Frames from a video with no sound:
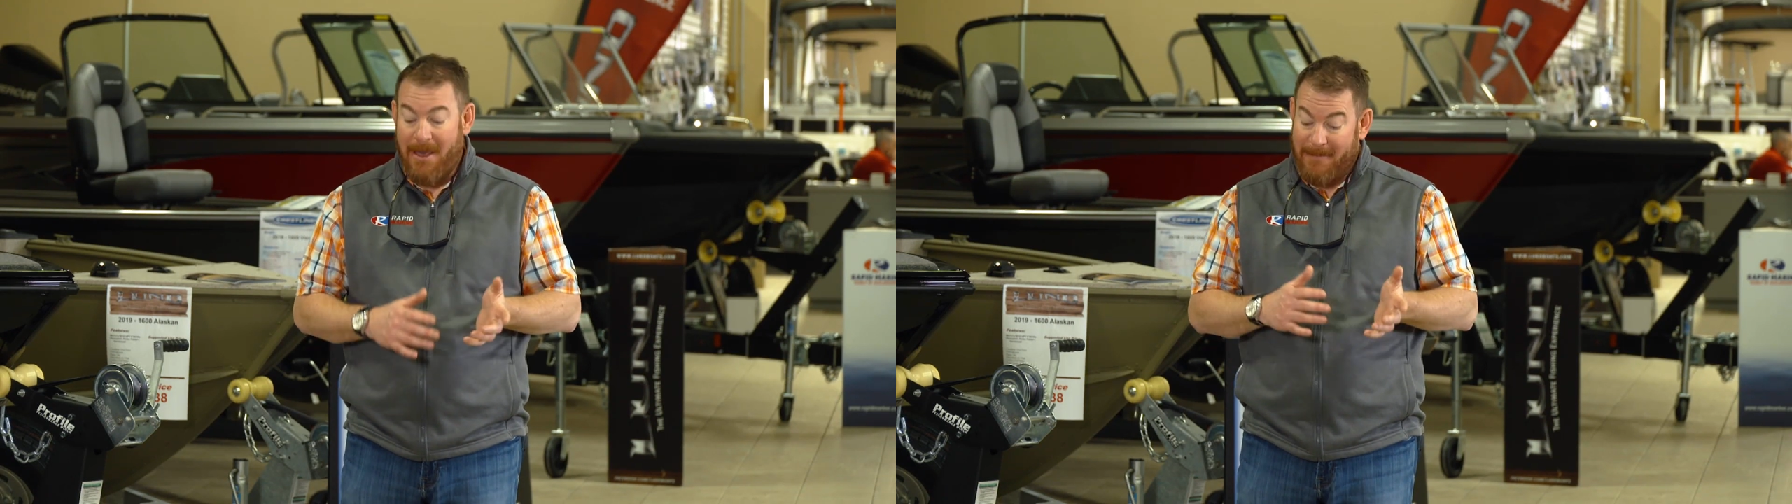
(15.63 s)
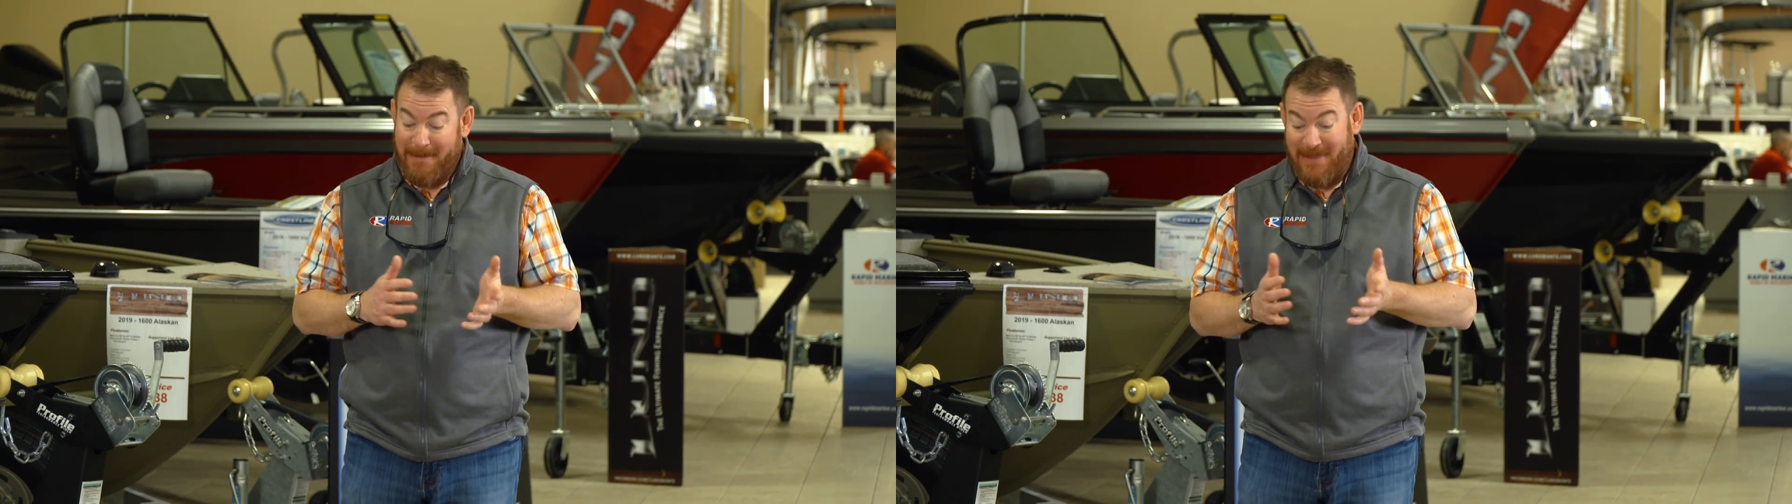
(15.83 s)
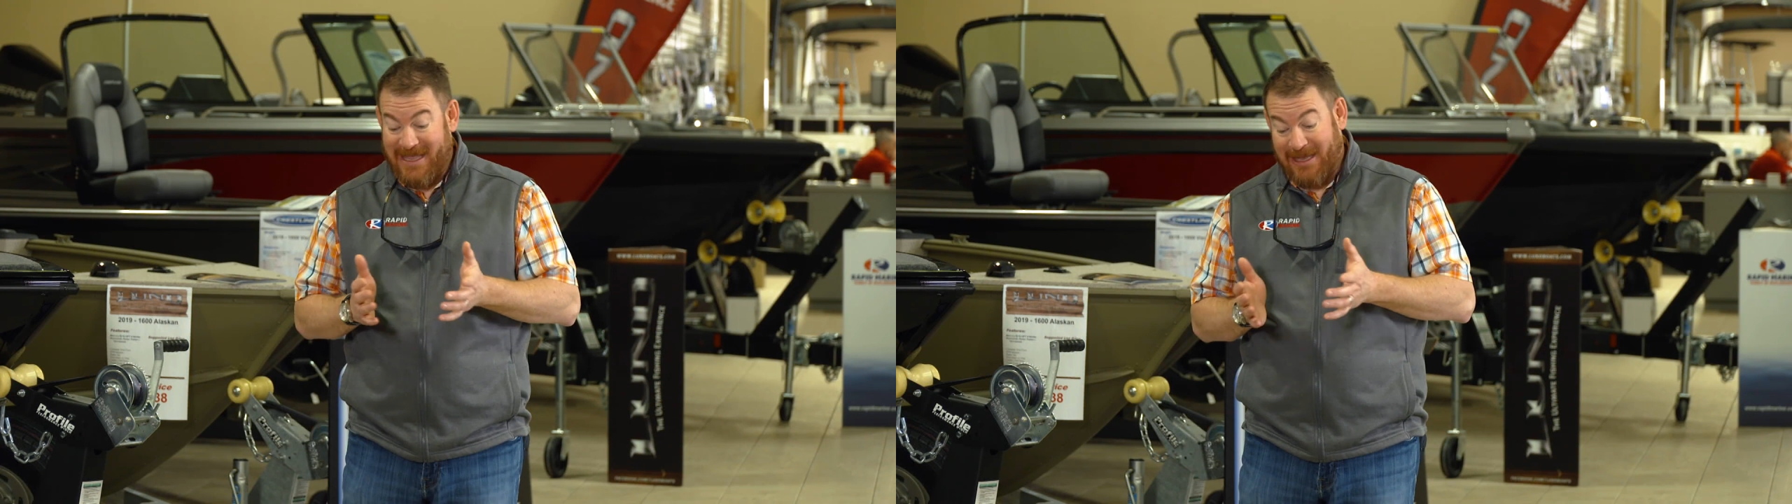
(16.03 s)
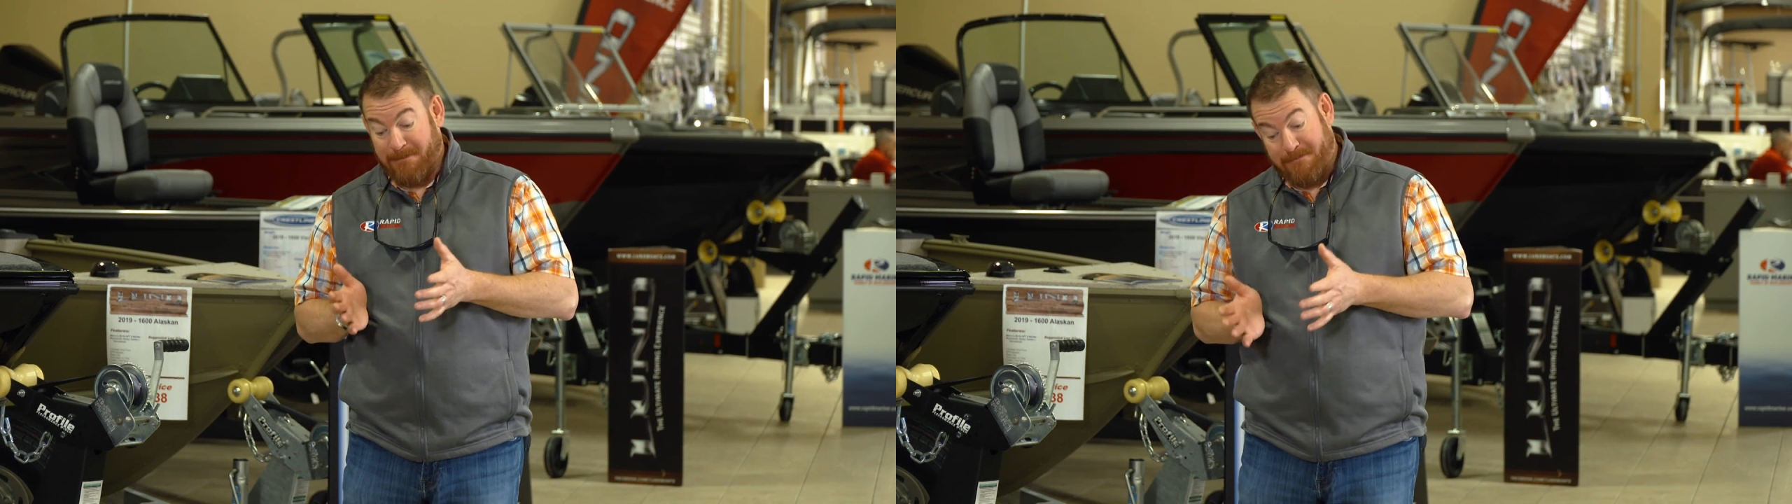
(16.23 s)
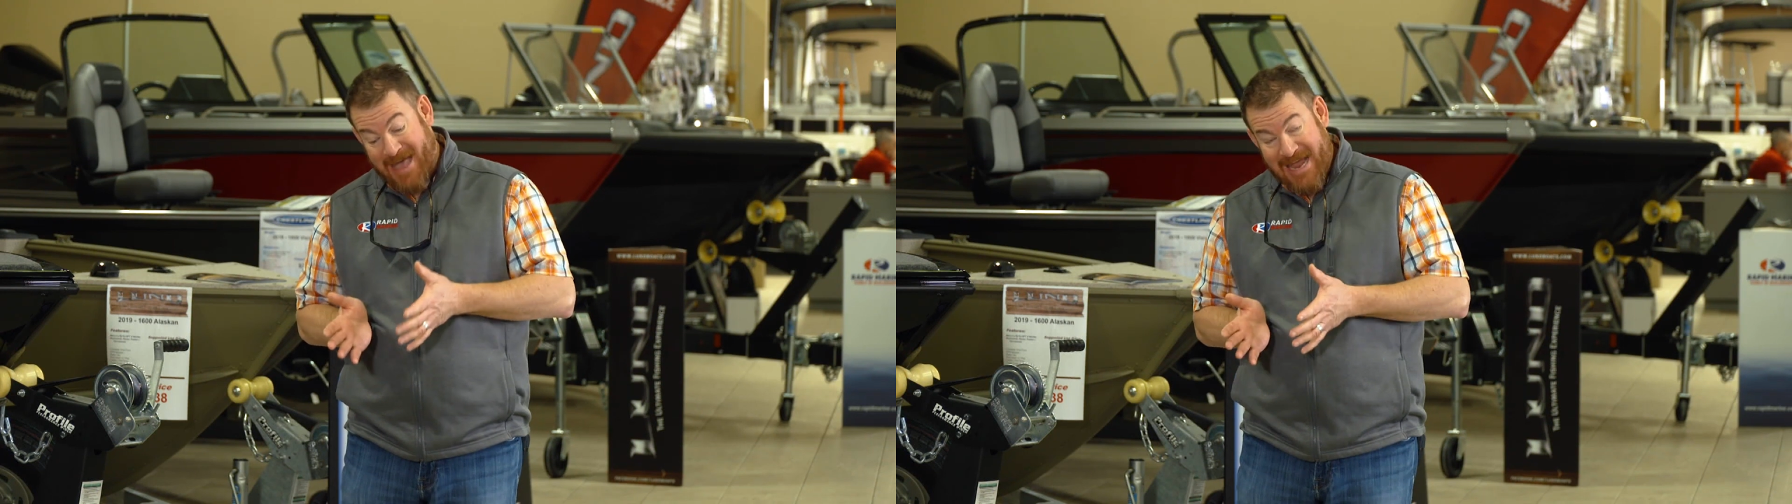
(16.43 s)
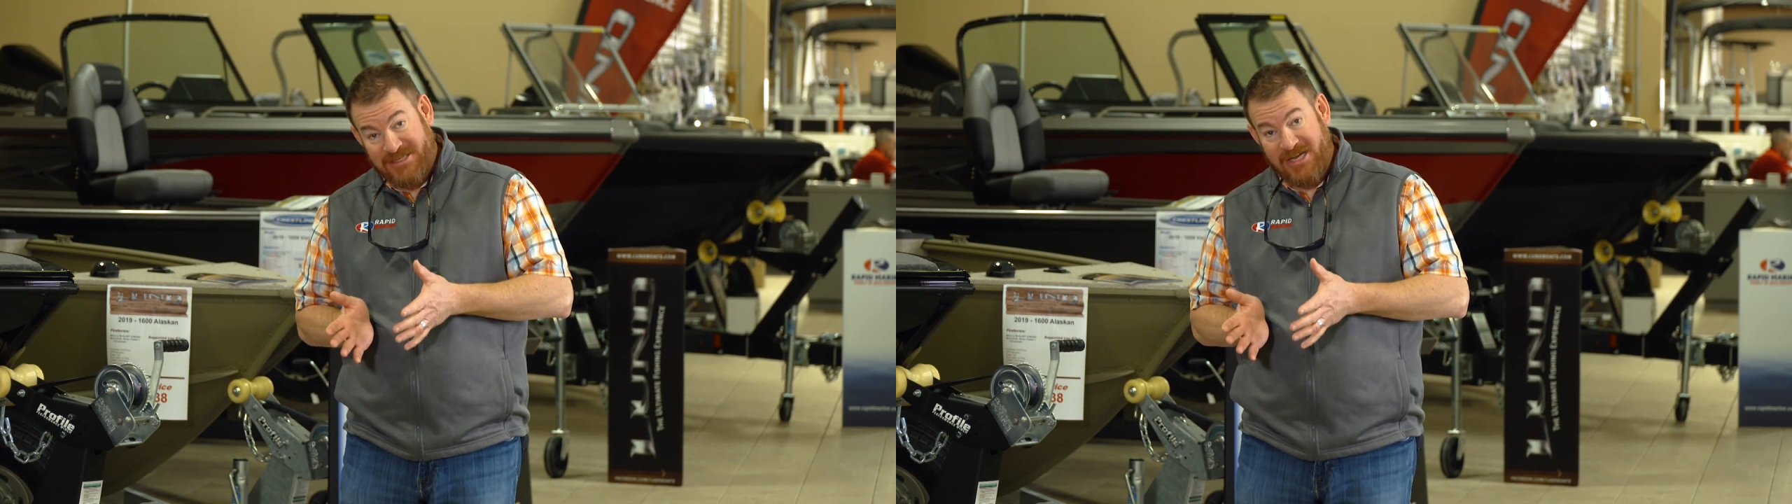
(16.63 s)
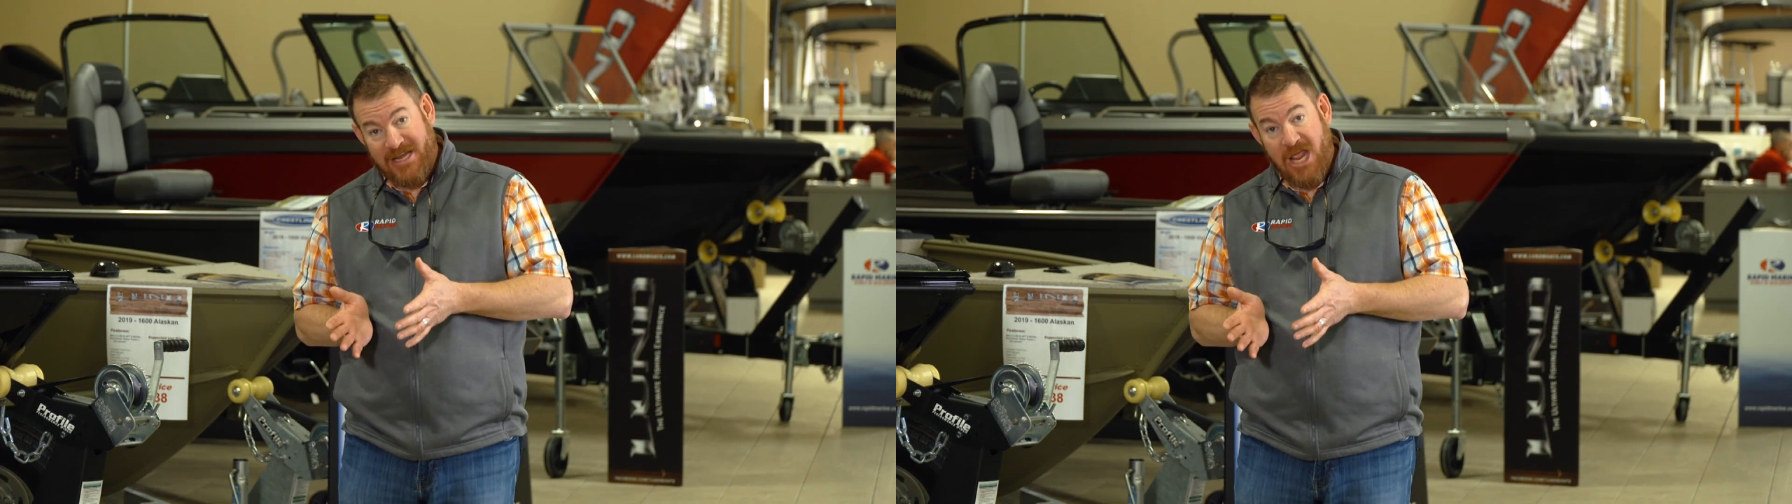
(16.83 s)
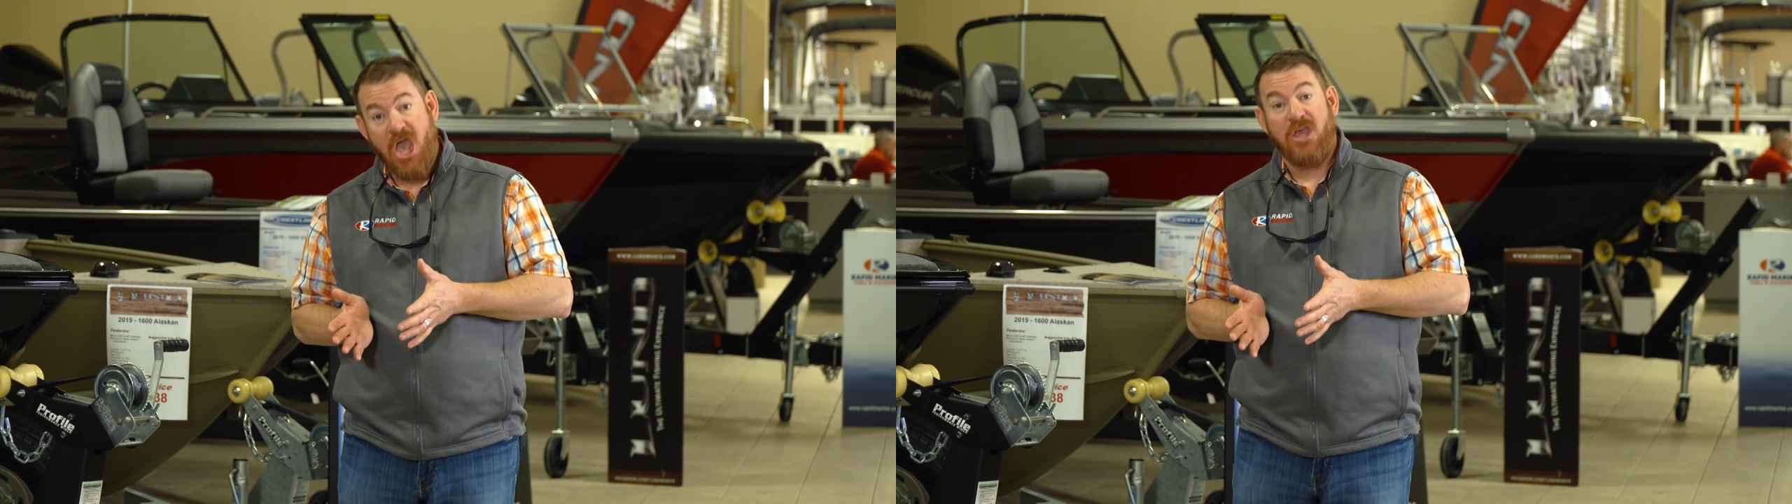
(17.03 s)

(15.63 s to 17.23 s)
By being patient,